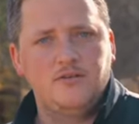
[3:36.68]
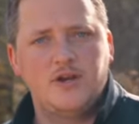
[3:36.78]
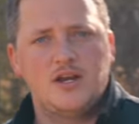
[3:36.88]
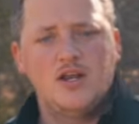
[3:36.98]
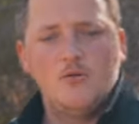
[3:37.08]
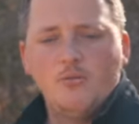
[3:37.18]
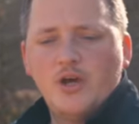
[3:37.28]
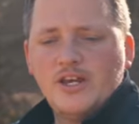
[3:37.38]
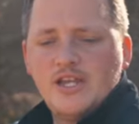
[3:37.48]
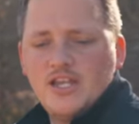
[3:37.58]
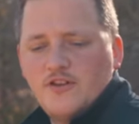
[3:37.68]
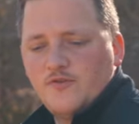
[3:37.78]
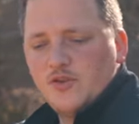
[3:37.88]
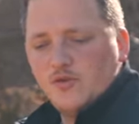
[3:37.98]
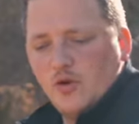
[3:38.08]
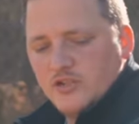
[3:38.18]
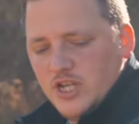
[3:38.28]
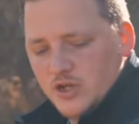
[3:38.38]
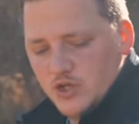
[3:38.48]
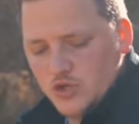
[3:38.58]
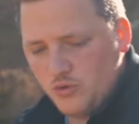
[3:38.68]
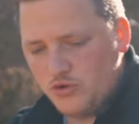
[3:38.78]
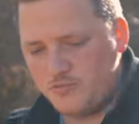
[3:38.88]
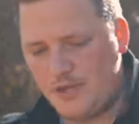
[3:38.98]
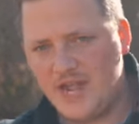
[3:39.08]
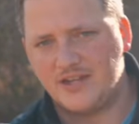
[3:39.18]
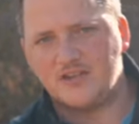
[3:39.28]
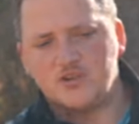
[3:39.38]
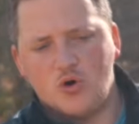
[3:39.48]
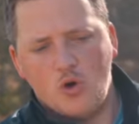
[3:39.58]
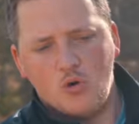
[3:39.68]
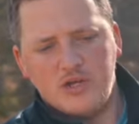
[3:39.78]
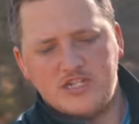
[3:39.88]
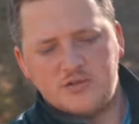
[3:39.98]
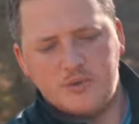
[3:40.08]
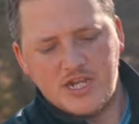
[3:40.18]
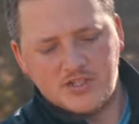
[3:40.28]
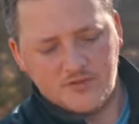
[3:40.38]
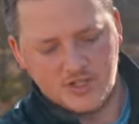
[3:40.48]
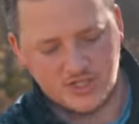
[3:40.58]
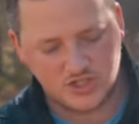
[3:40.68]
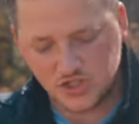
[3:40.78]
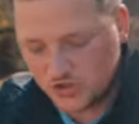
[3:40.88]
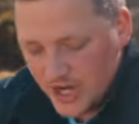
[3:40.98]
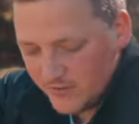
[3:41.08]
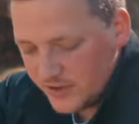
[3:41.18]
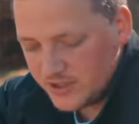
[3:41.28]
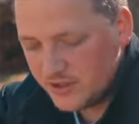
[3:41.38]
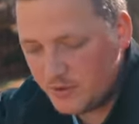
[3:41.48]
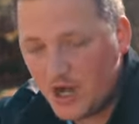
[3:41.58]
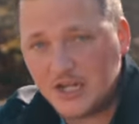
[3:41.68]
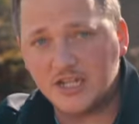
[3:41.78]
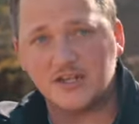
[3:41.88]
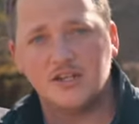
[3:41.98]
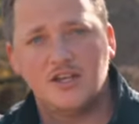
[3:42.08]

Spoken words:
right? But if you rotate your shoulders back, there's always space for the disc to travel into the pocket